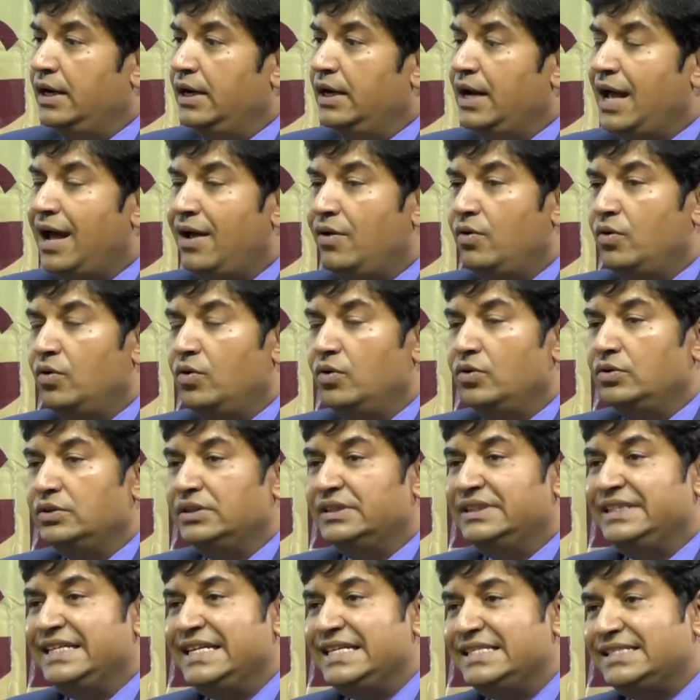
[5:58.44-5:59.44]

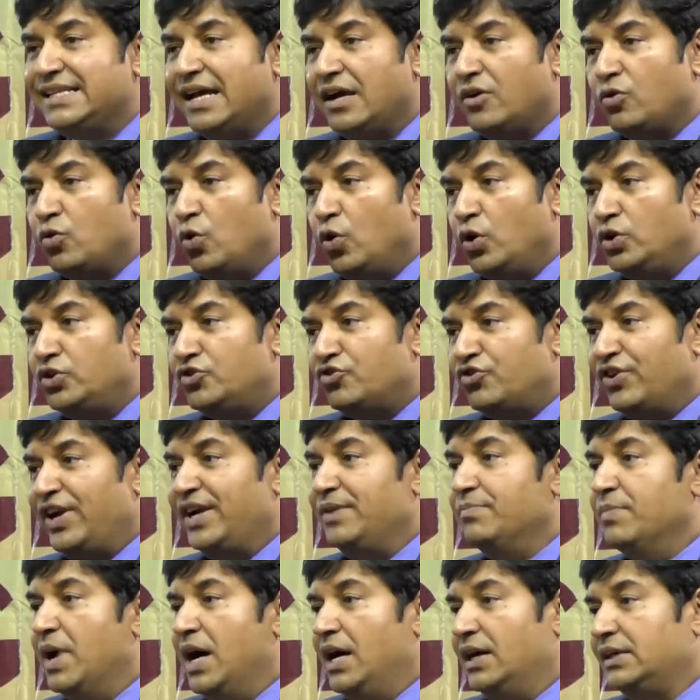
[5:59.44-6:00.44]
Now, these are called
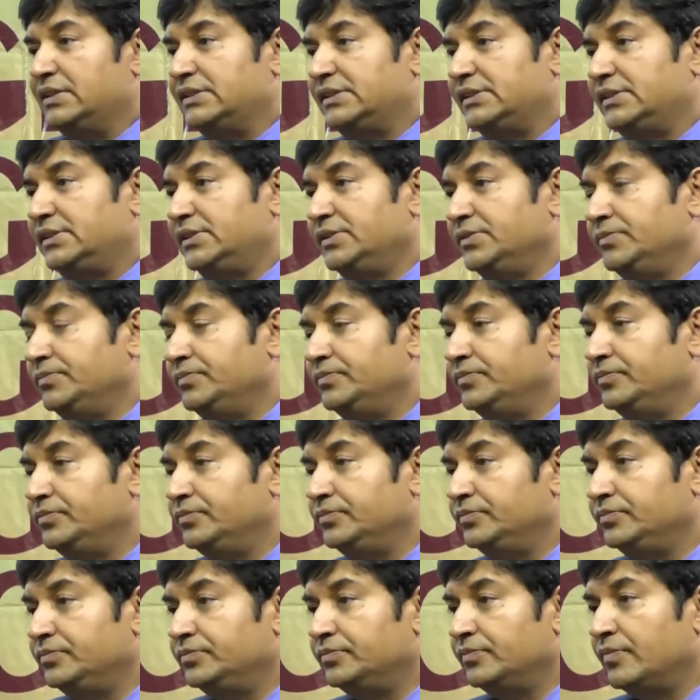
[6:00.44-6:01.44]
trademarks.
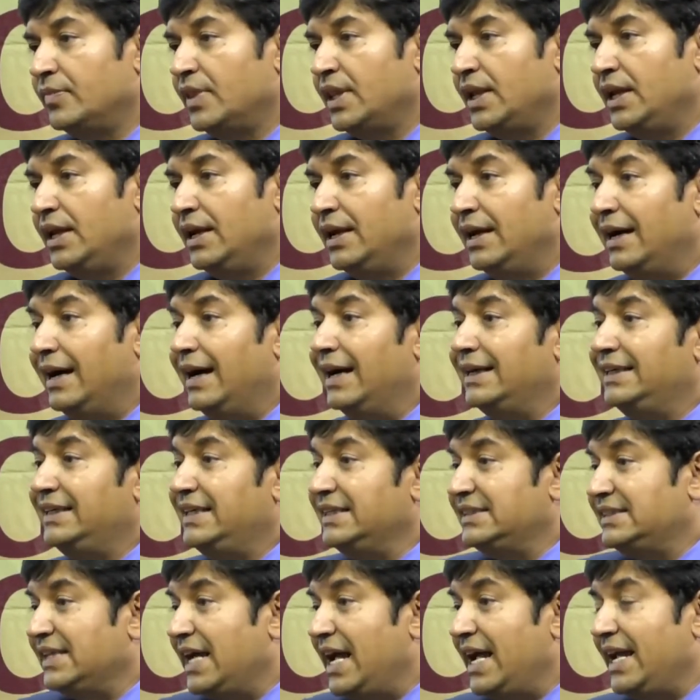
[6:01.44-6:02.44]
A
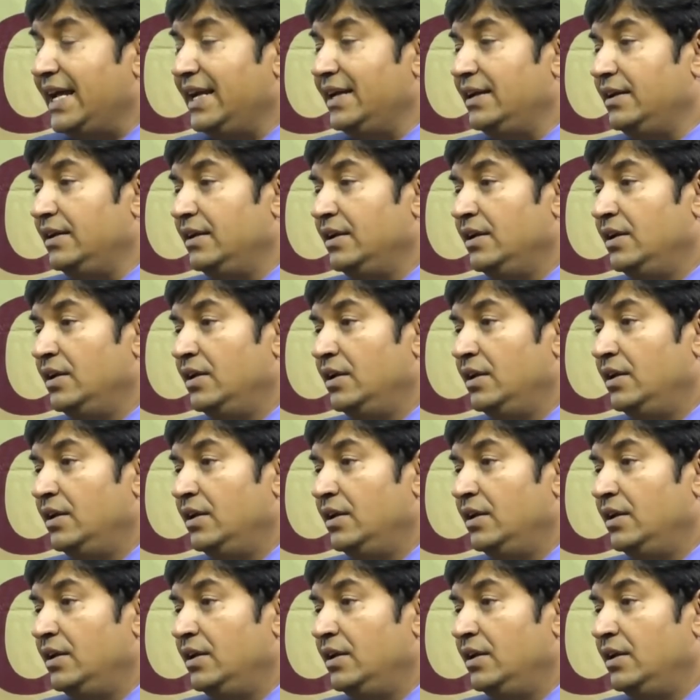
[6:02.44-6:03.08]
design